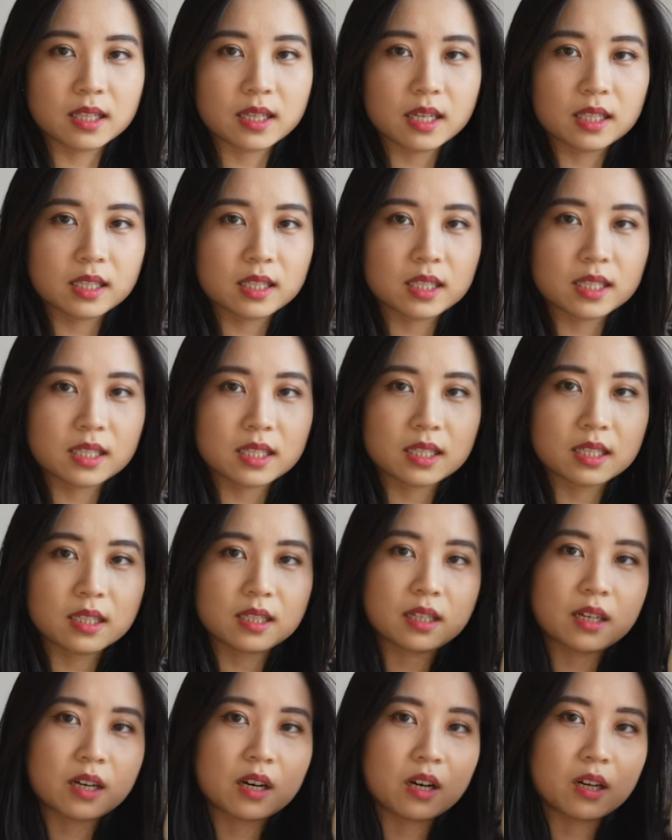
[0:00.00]
That's
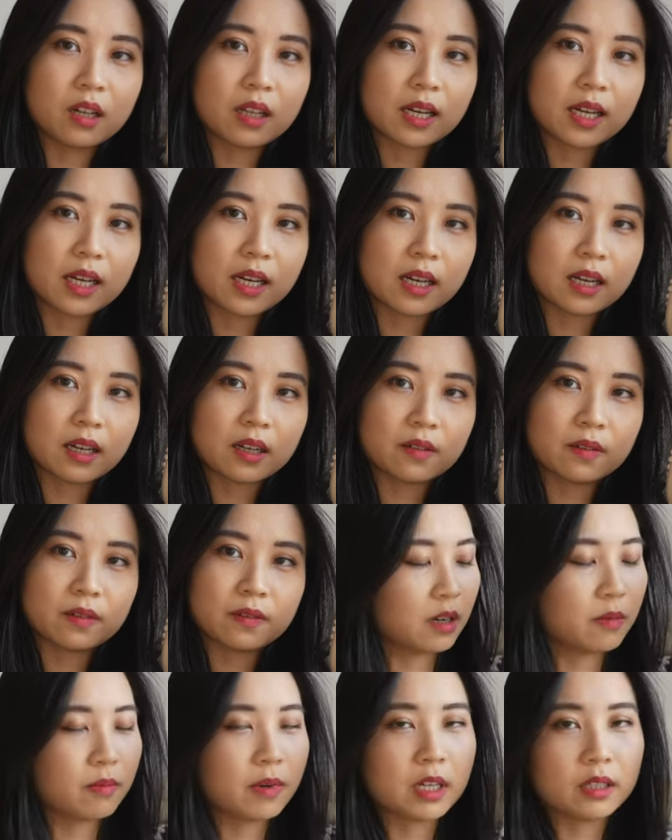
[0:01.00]
all I have
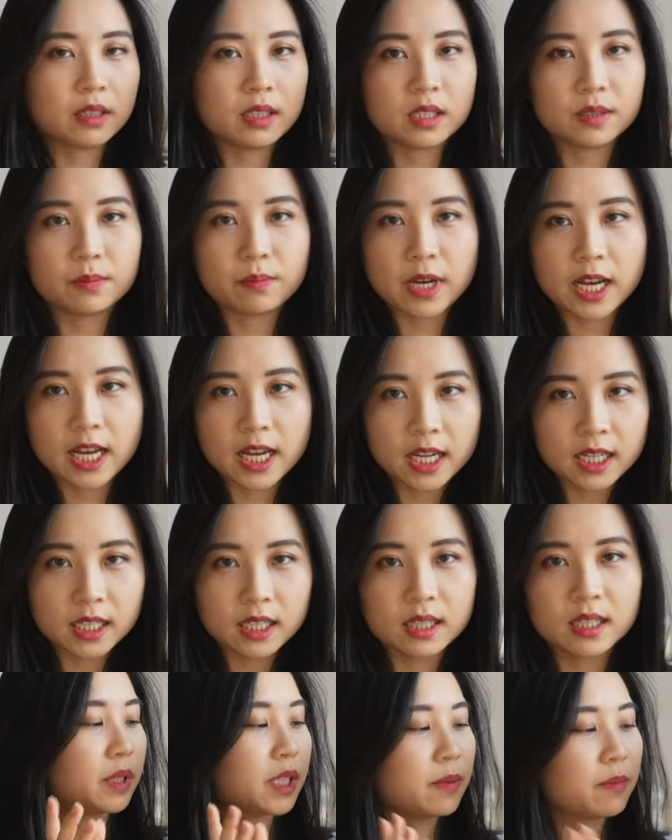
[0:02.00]
about this bag.
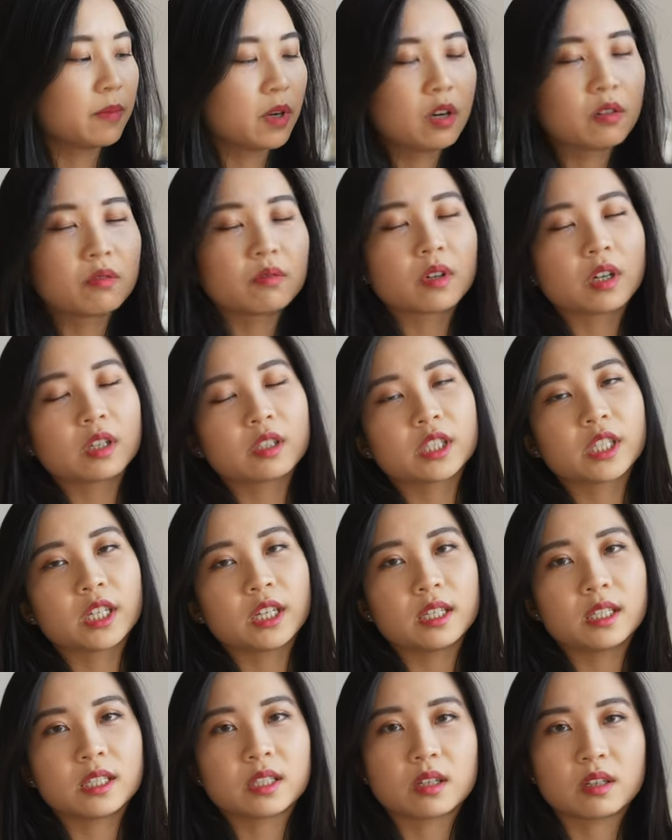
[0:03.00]
Simone Rocha
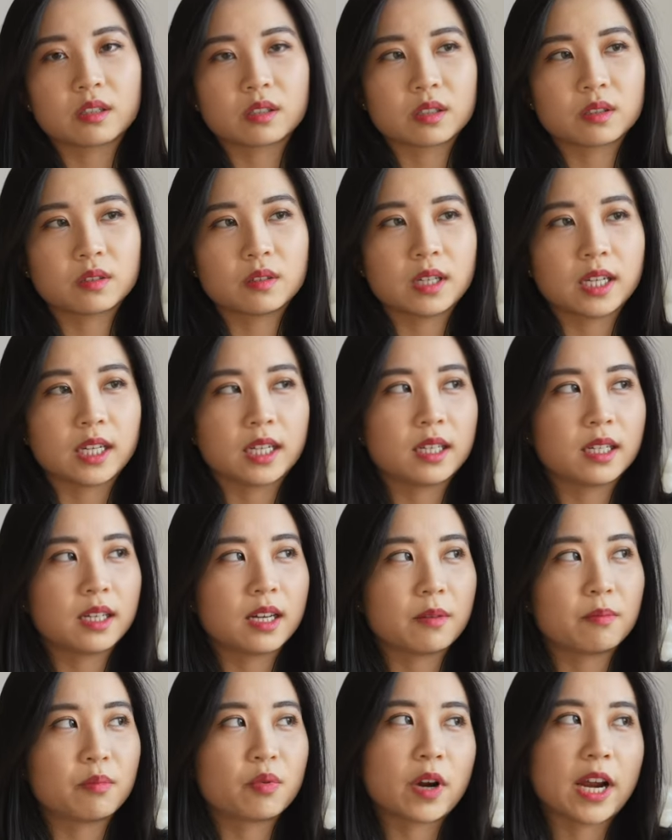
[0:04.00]
is also like
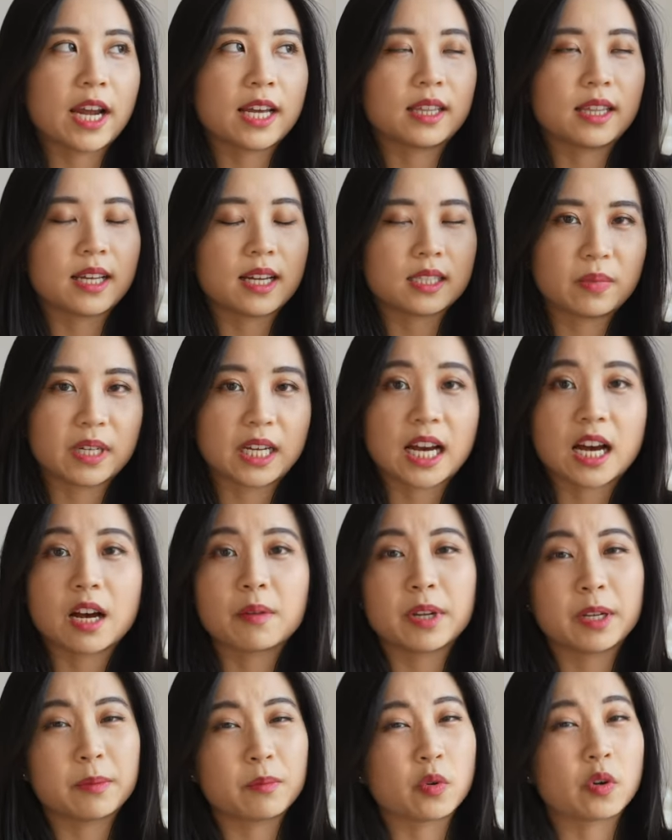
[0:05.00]
a brand that's
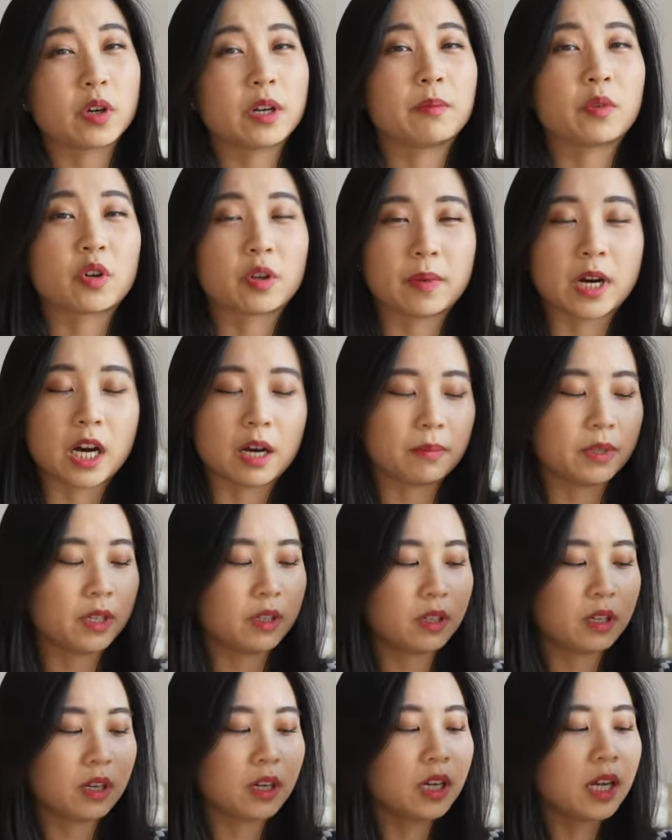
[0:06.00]
becoming more and more
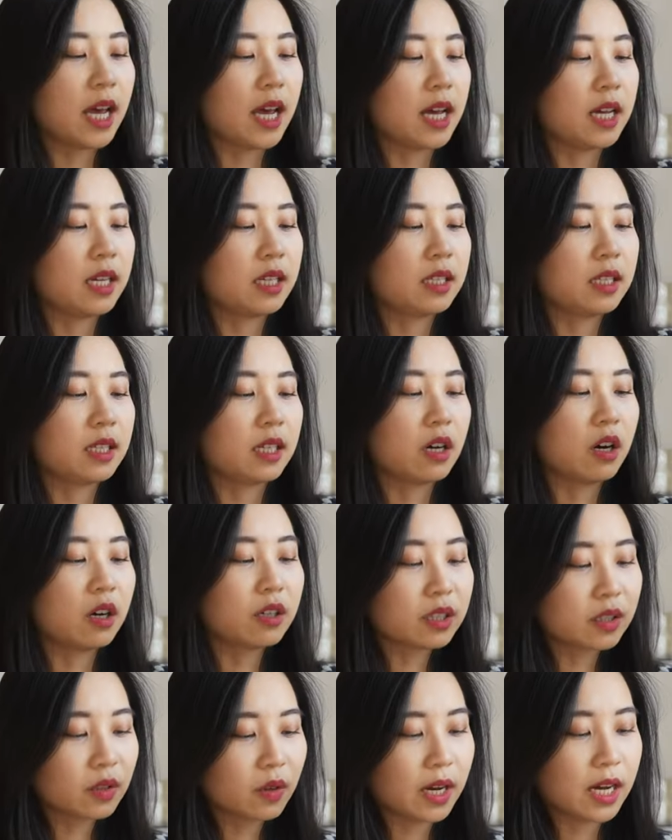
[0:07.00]
popular, and it
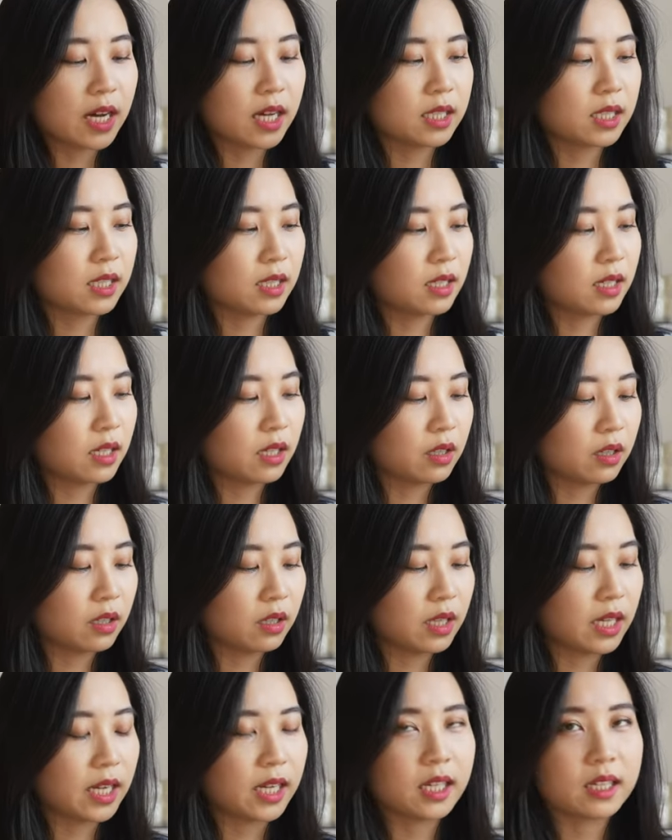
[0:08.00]
also has another
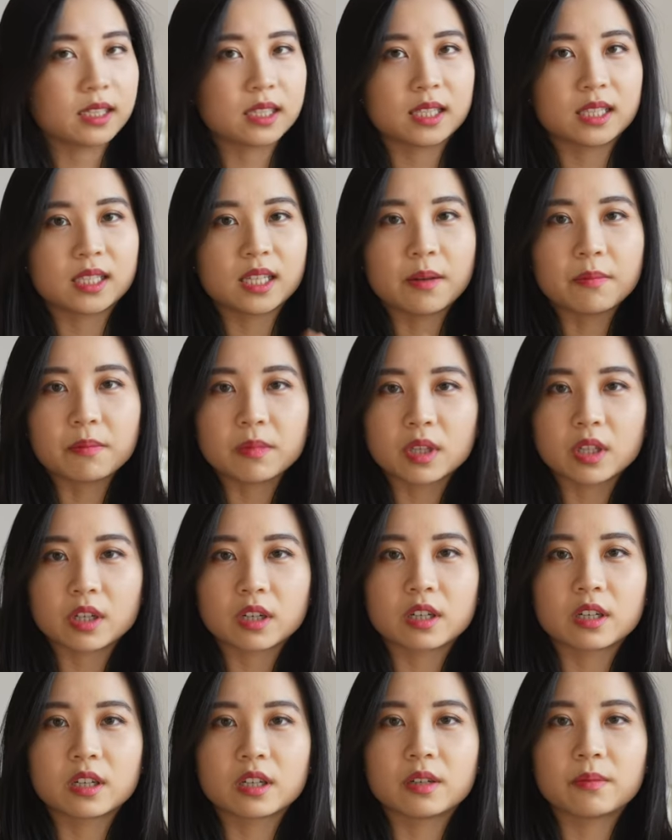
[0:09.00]
like a
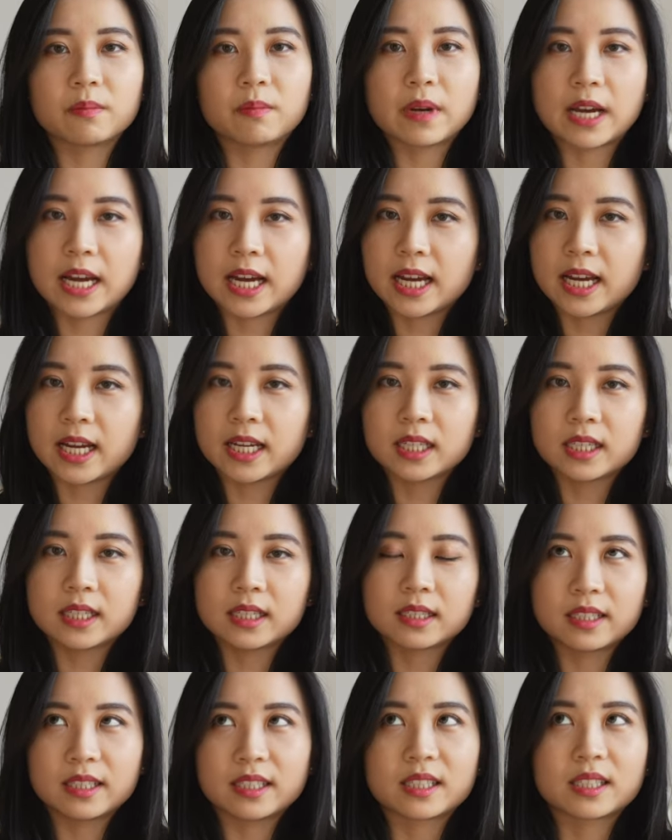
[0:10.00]
similar bag
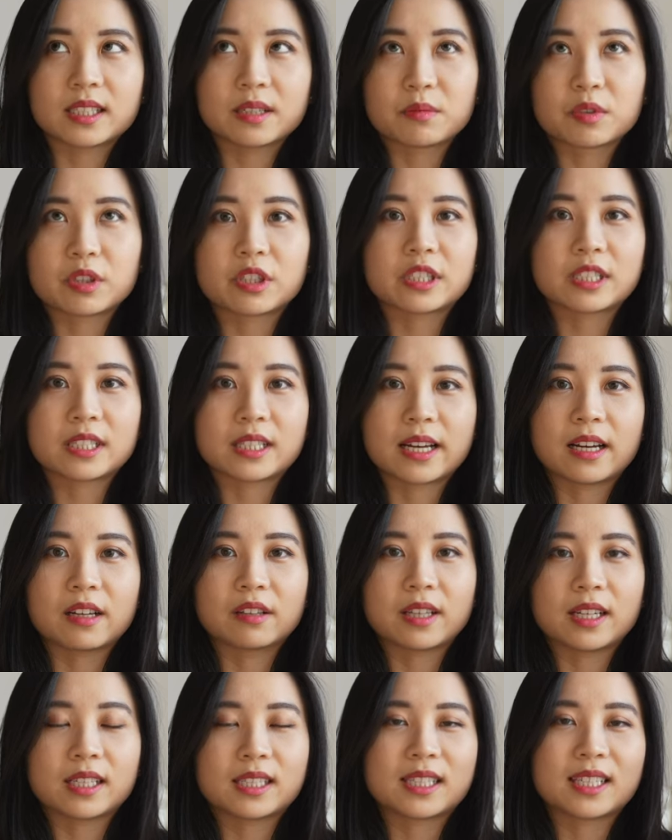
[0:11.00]
in a similar style
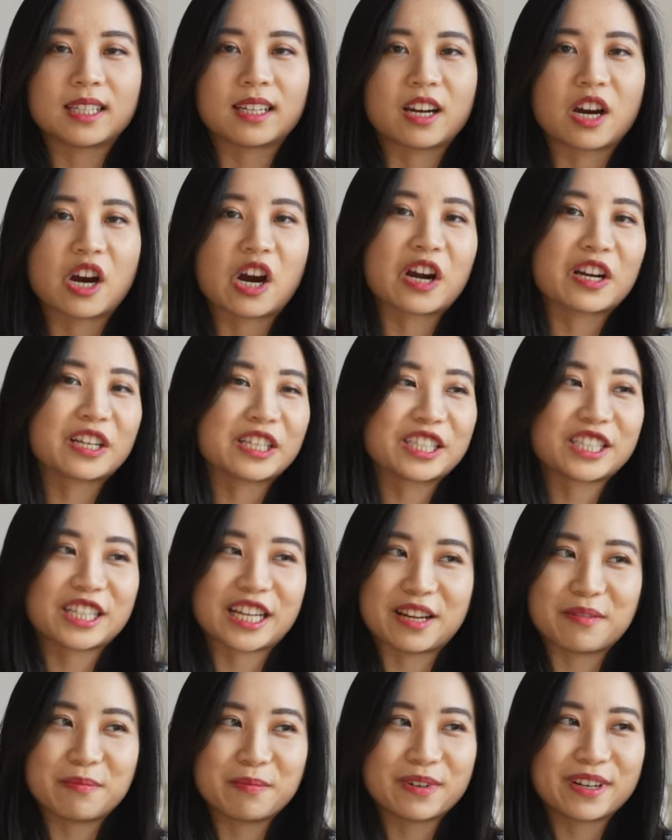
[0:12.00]
that's in a heart
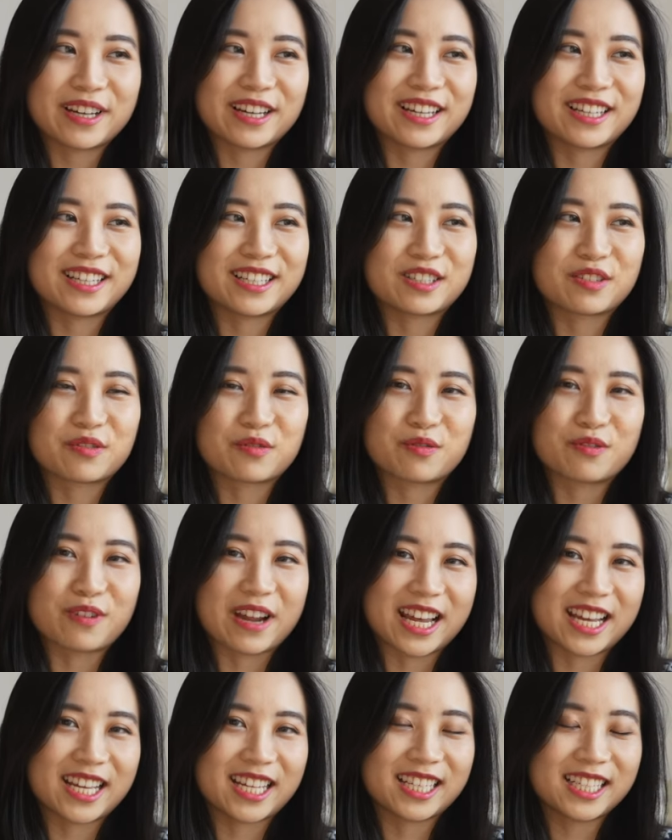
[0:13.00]
shape and red, it's red.
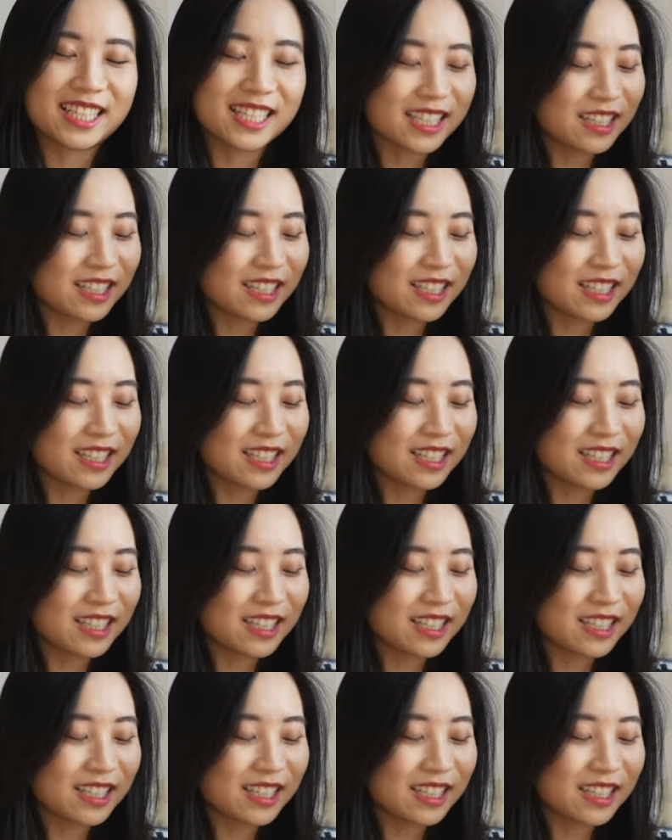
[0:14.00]
red.